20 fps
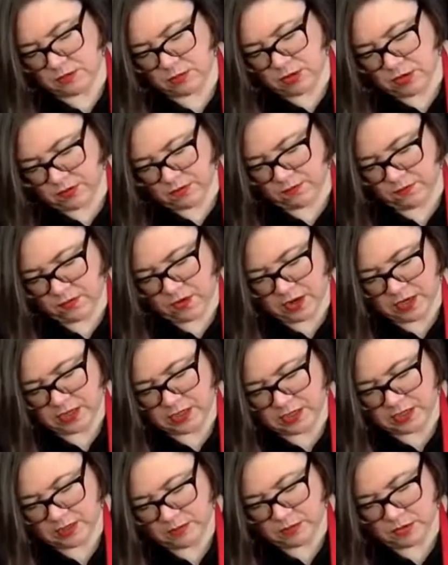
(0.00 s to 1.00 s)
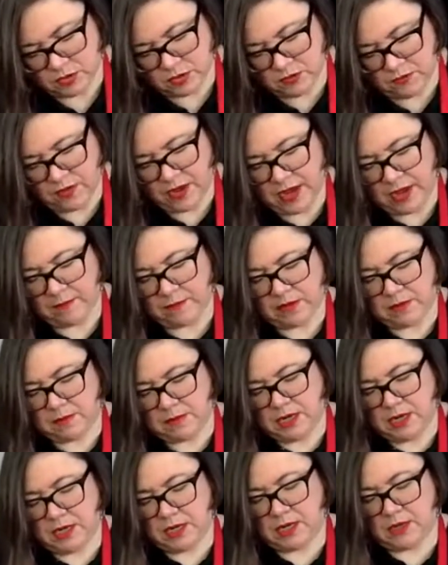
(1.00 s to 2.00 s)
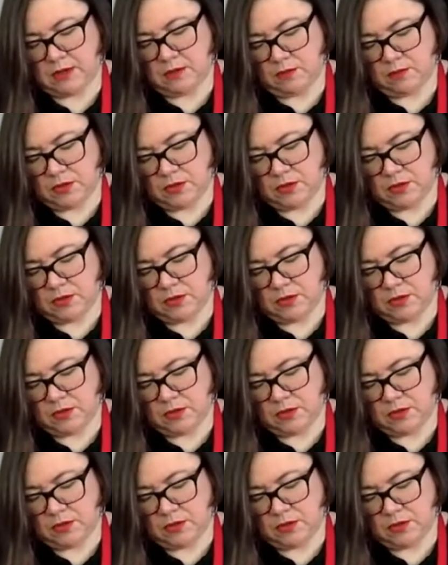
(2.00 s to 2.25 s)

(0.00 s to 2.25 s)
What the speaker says: going to find some sort of happy medium